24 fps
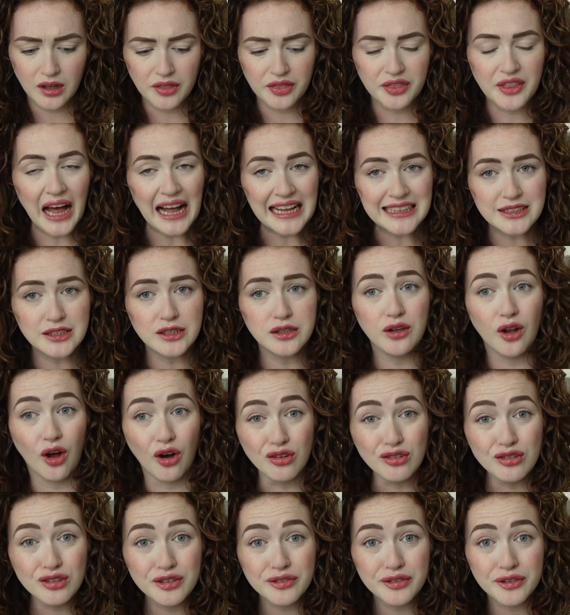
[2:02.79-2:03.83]
That's
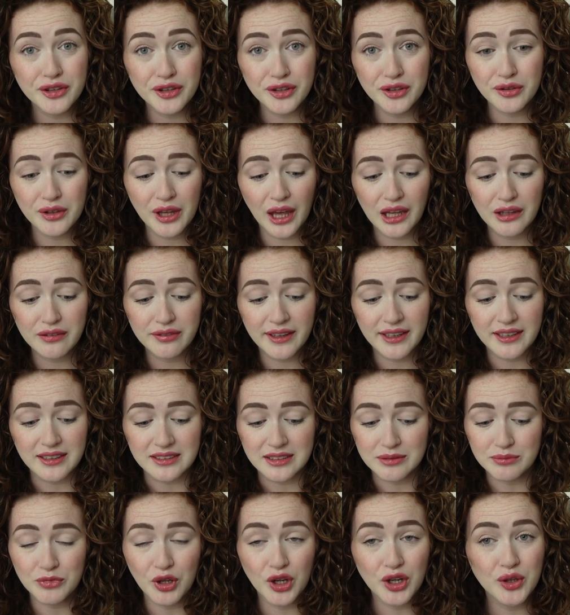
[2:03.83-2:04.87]
long for a UK
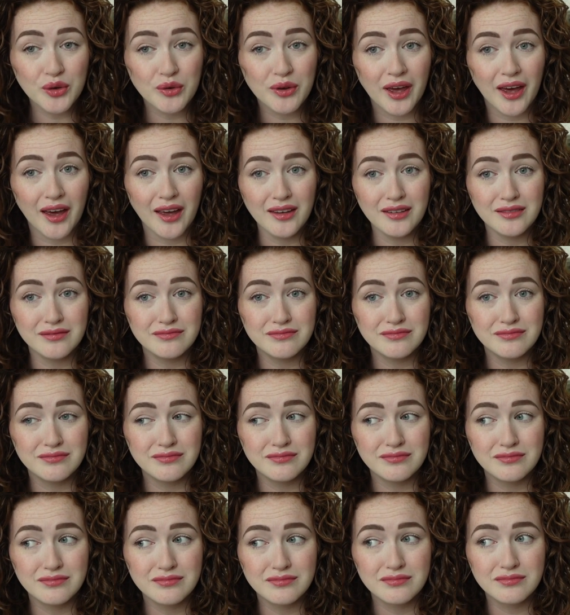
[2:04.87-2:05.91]
flight. Not okay.
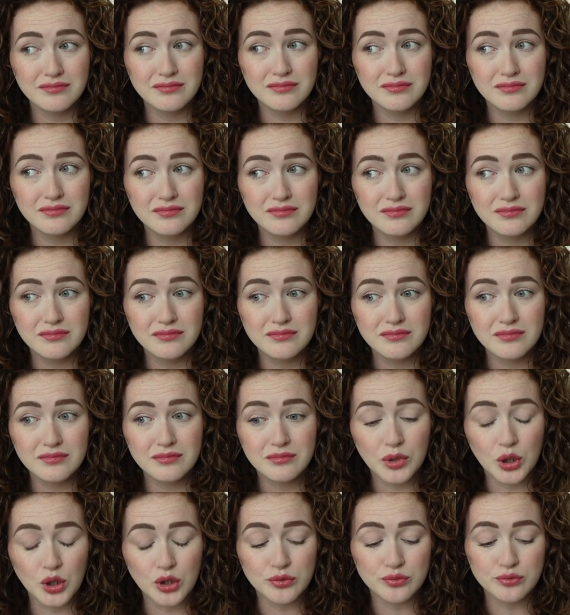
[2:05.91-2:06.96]

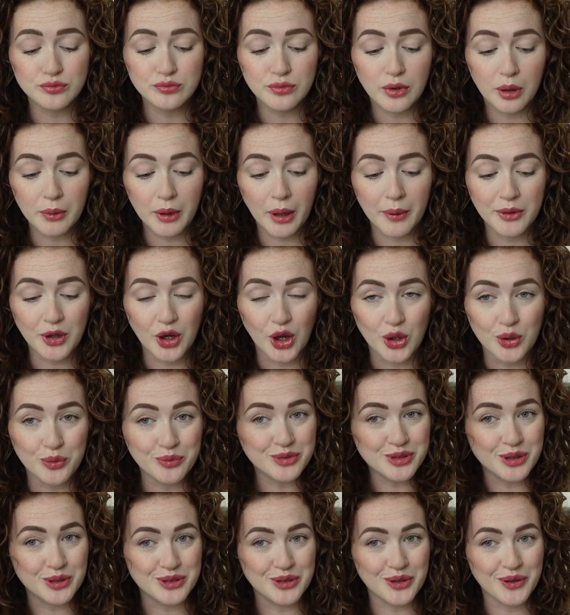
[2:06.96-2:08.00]
But I'm going home,
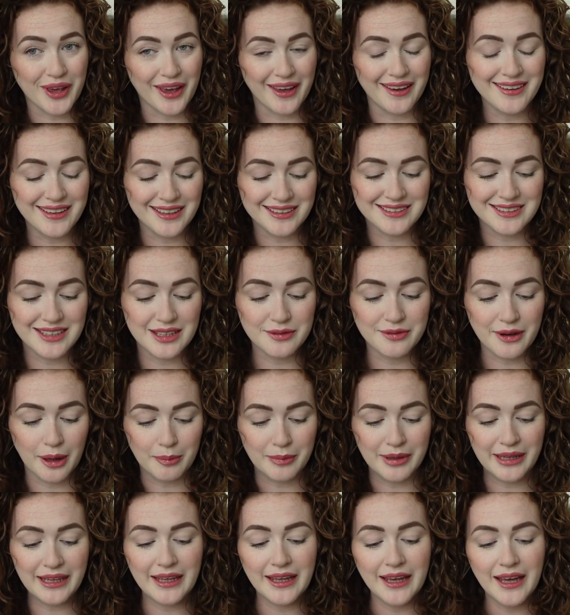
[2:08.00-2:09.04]
so it's okay. Get to see the
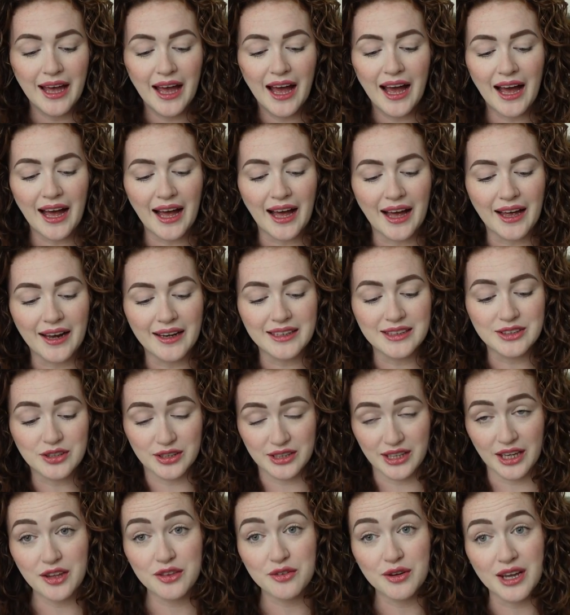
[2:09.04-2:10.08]
family. And it's on
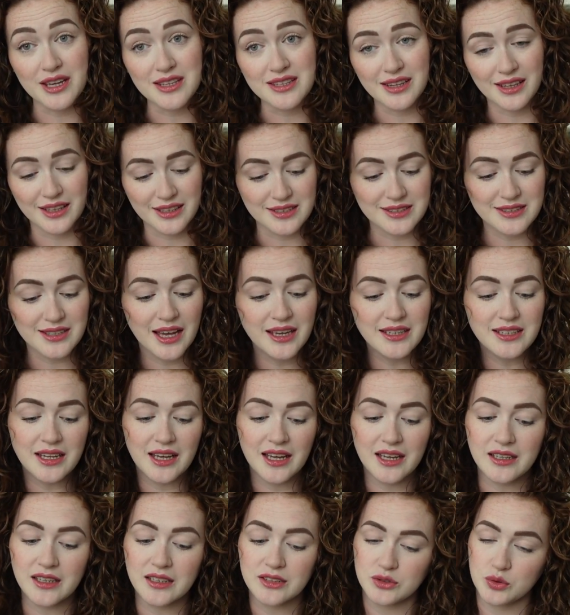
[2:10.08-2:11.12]
the A380, like I said,
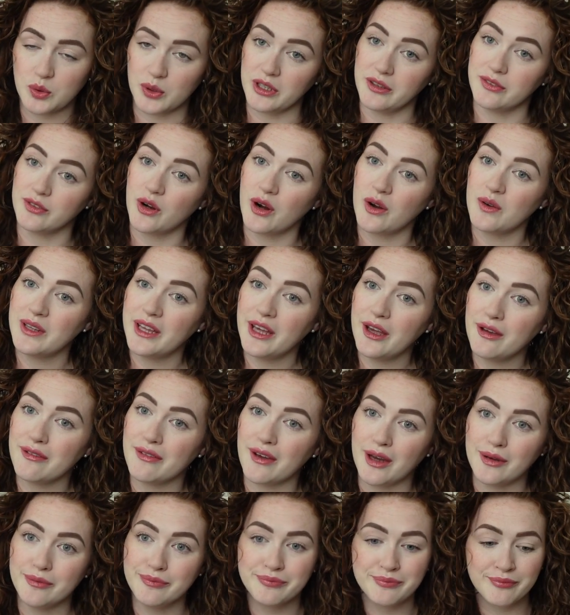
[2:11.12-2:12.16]
and a 24-hour
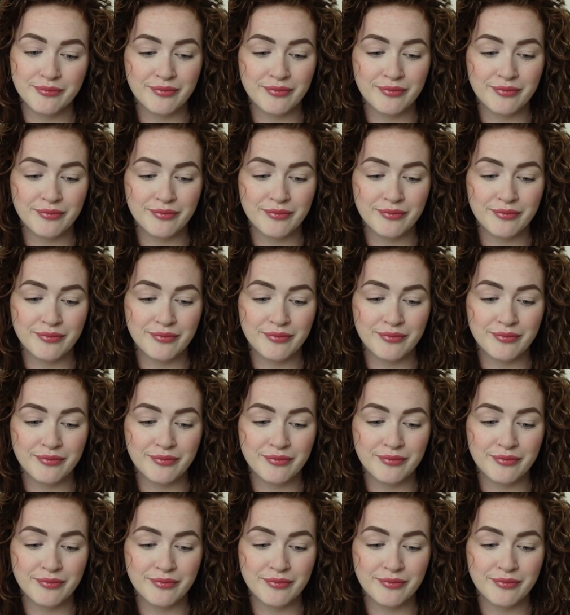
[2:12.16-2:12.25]
layover.